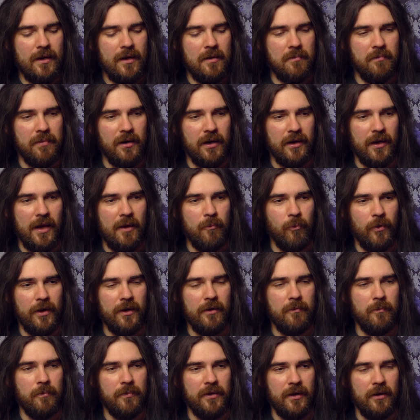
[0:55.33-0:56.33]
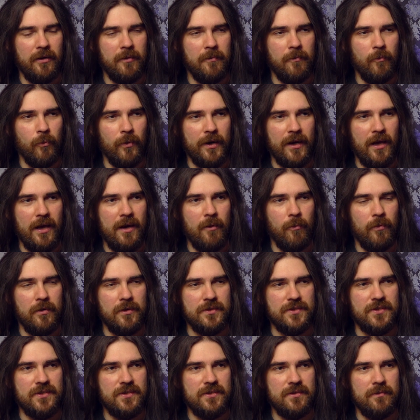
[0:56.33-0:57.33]
But when I
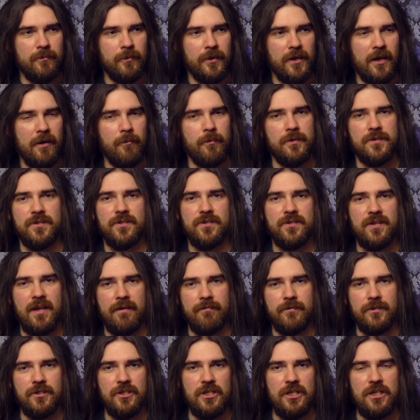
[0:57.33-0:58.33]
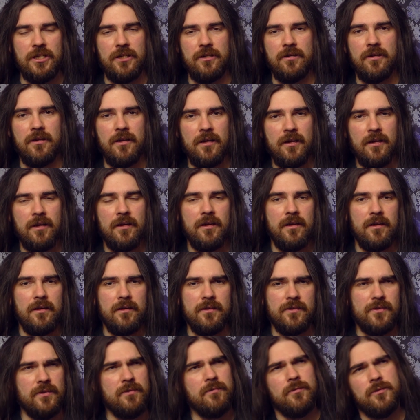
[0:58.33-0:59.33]
was 17,
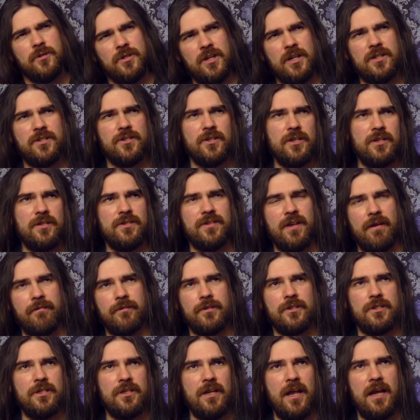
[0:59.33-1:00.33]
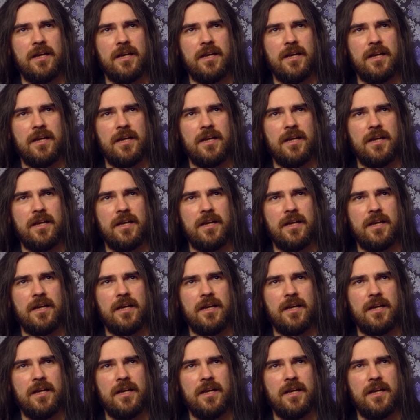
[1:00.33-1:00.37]
16, 17,